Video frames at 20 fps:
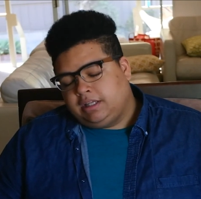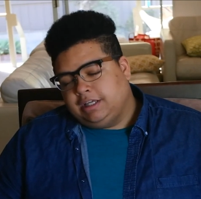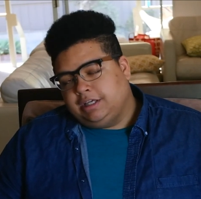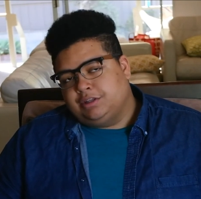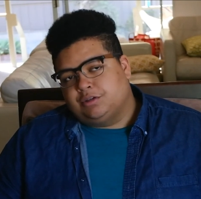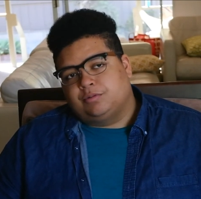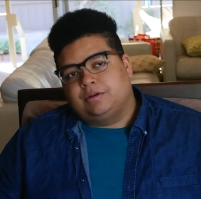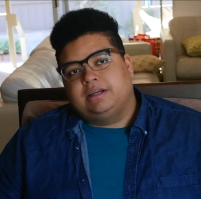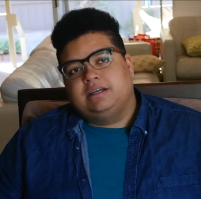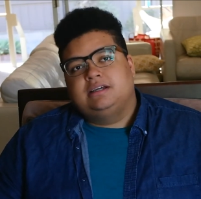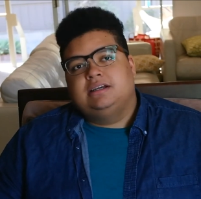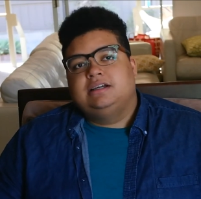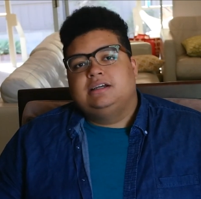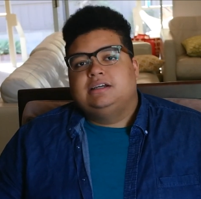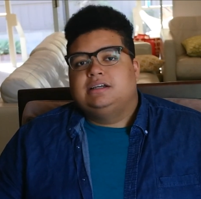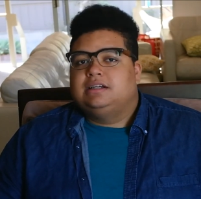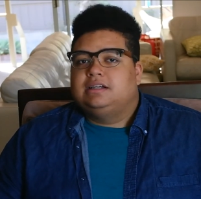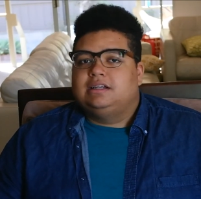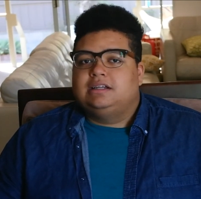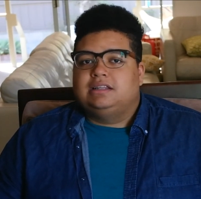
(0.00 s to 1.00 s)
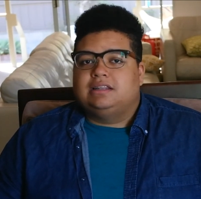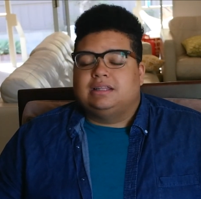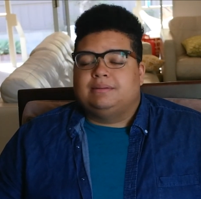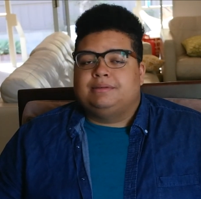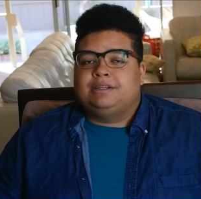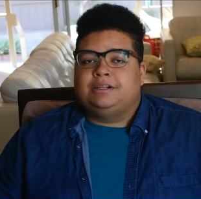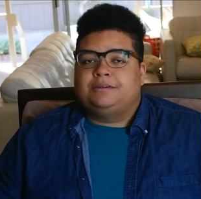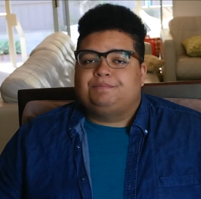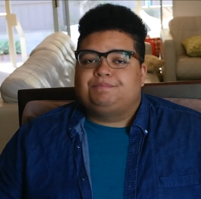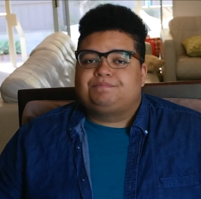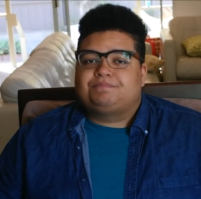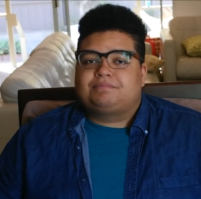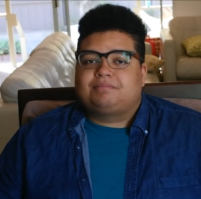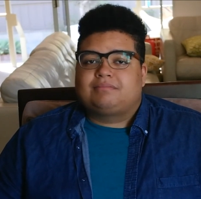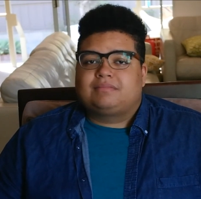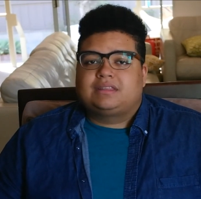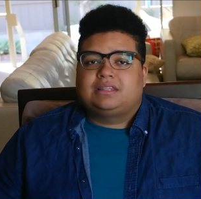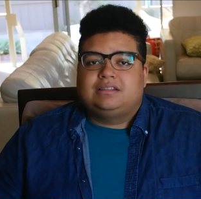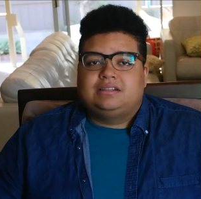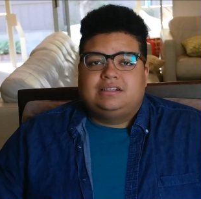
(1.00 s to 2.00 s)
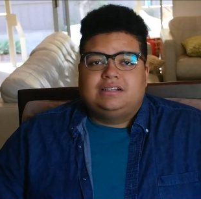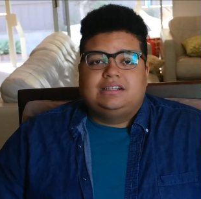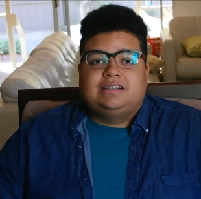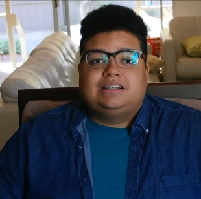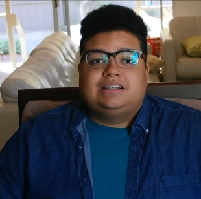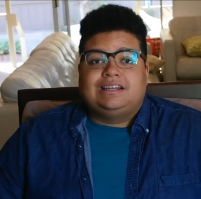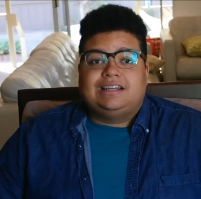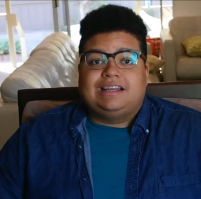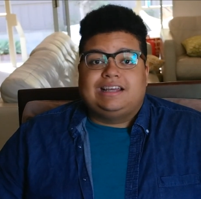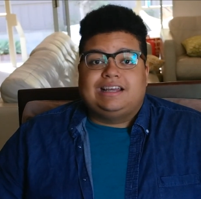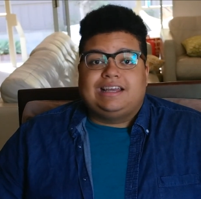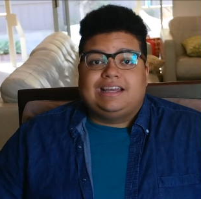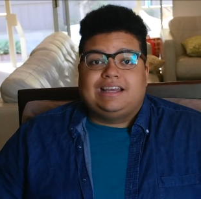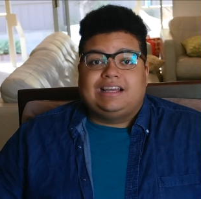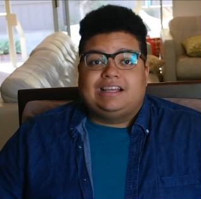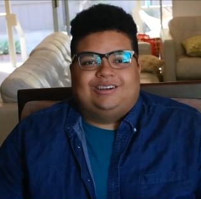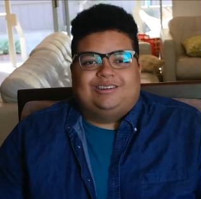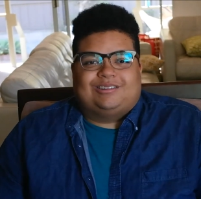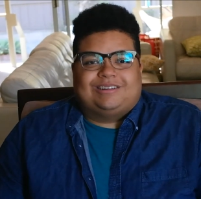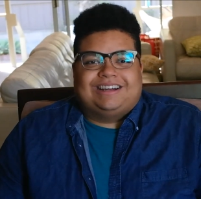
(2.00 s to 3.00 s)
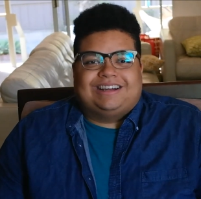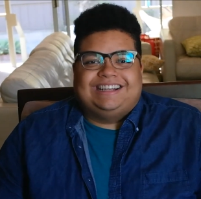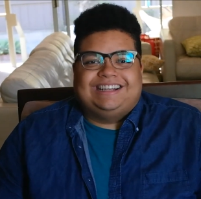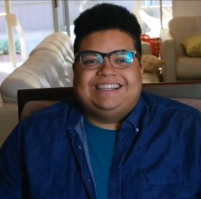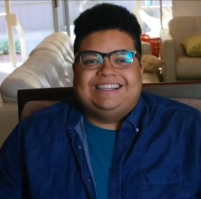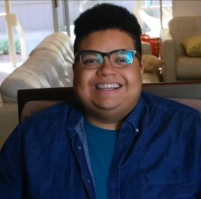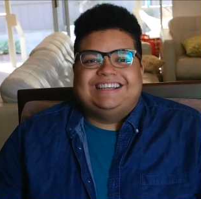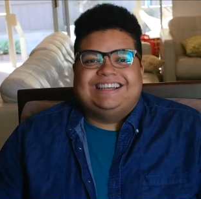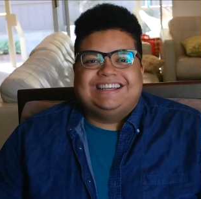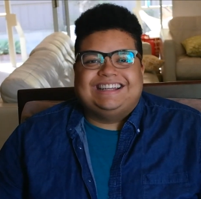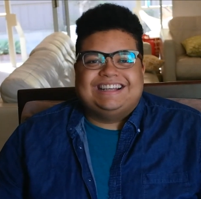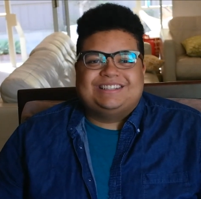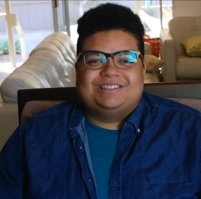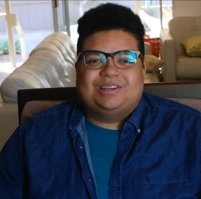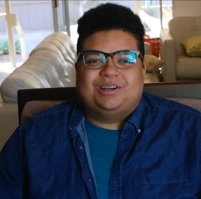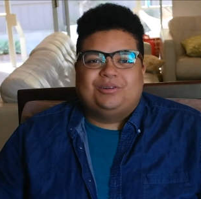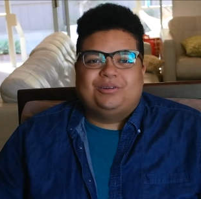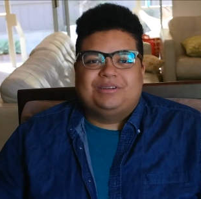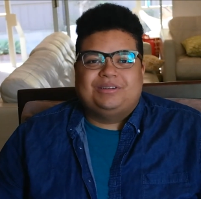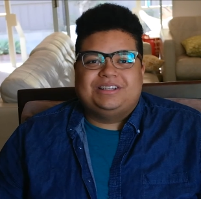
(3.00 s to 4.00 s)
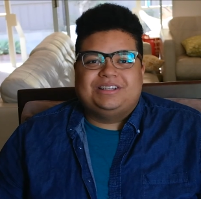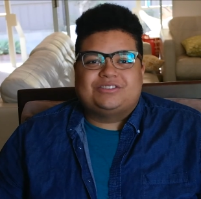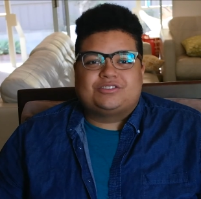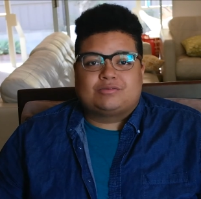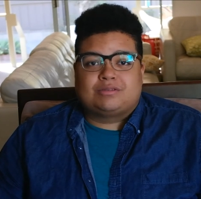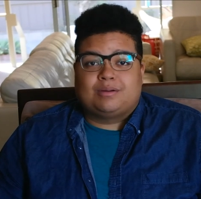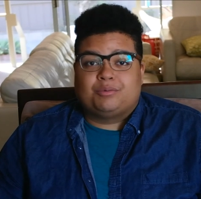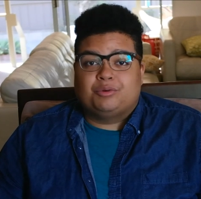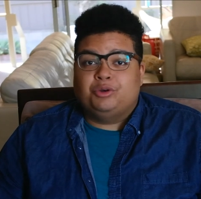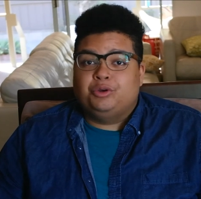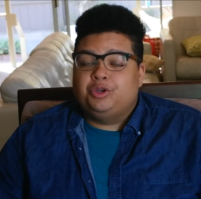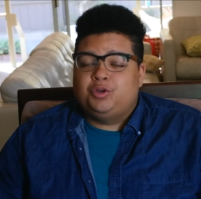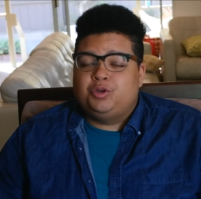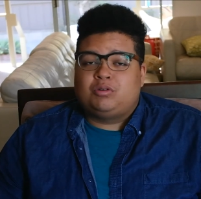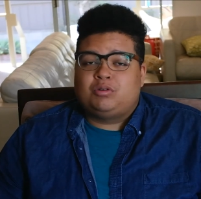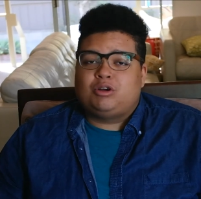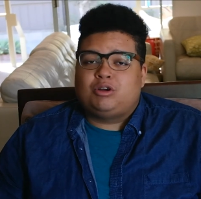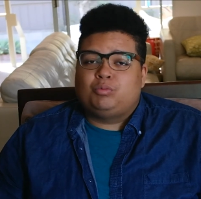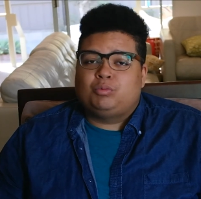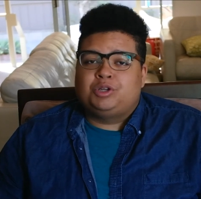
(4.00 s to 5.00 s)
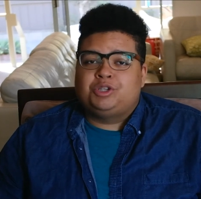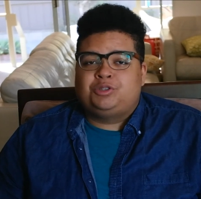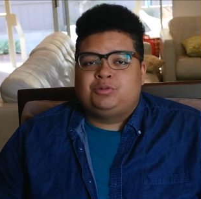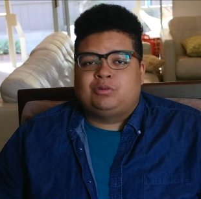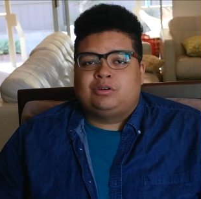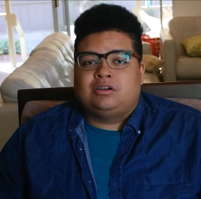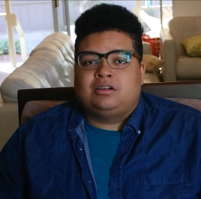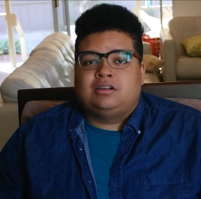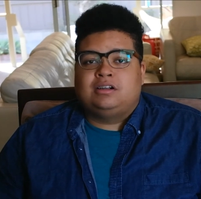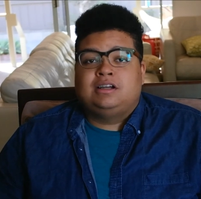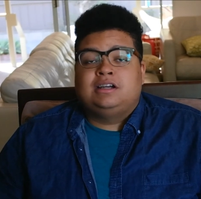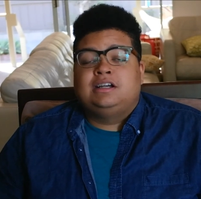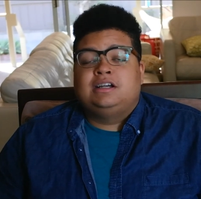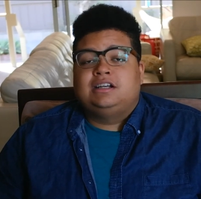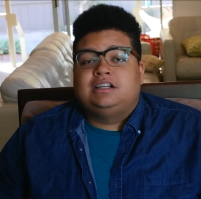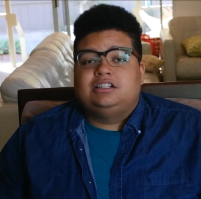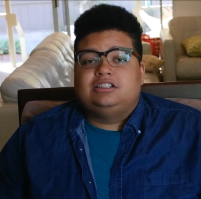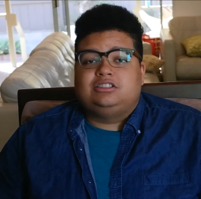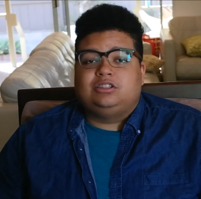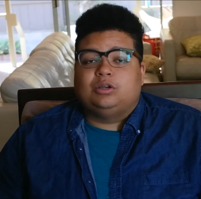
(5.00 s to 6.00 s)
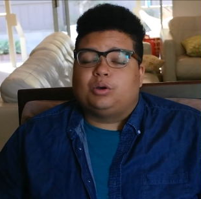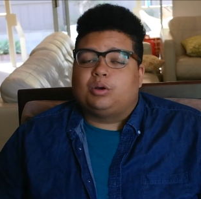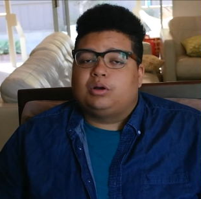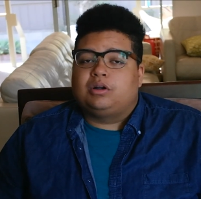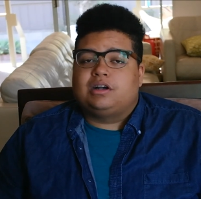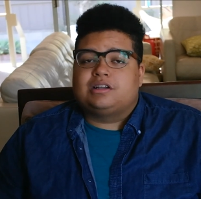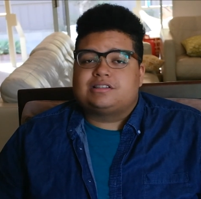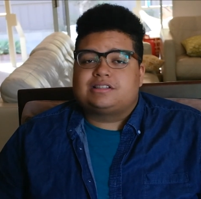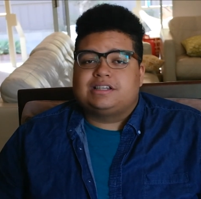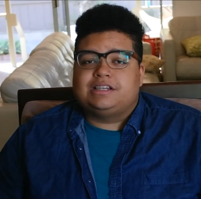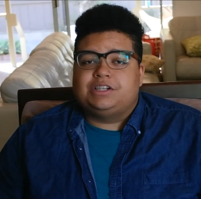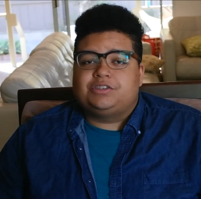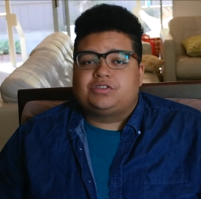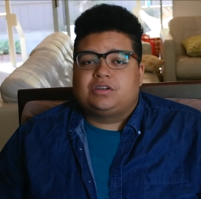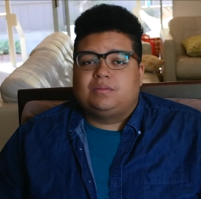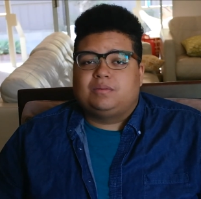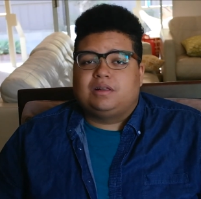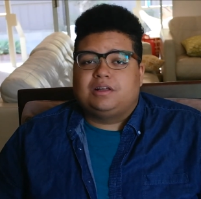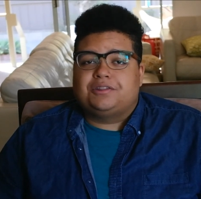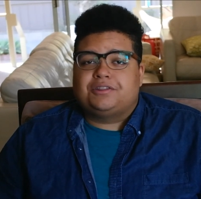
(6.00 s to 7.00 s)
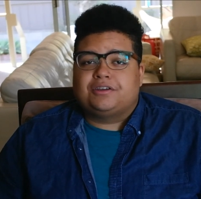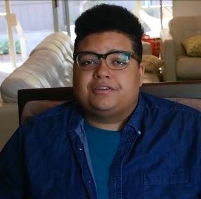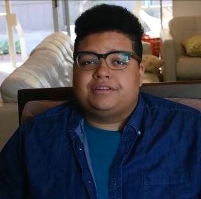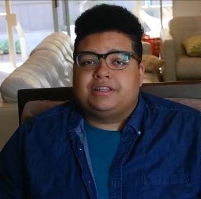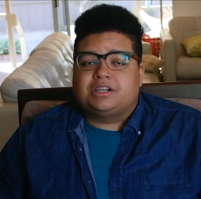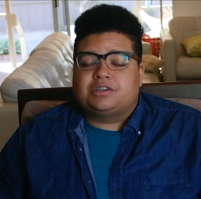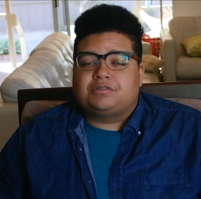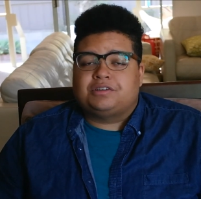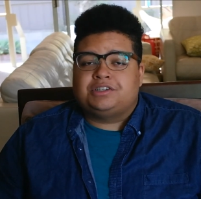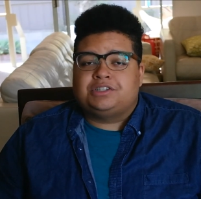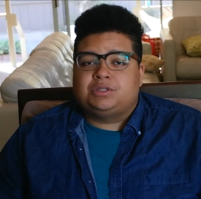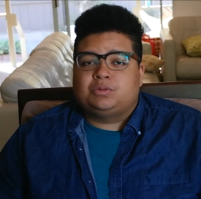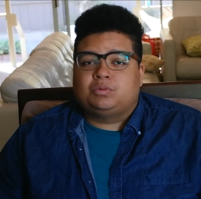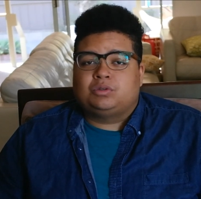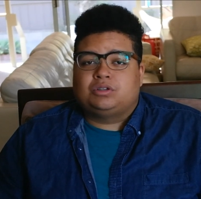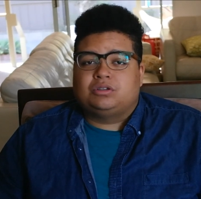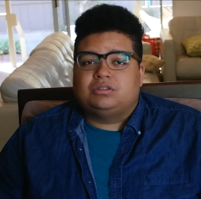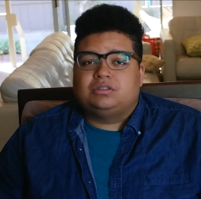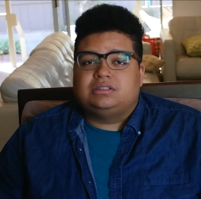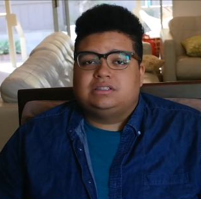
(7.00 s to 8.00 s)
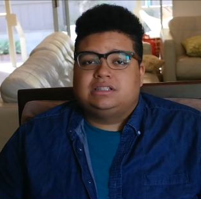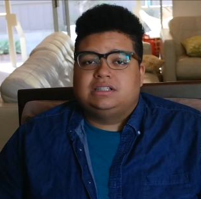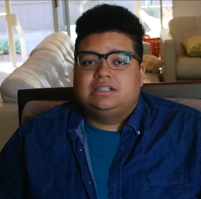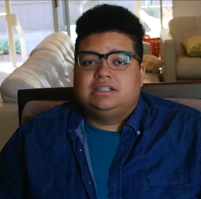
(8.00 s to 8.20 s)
Either way, let me know. Alrighty, and as always, remember who you are and what you are. Don't go causing any trouble out there in that crazy world.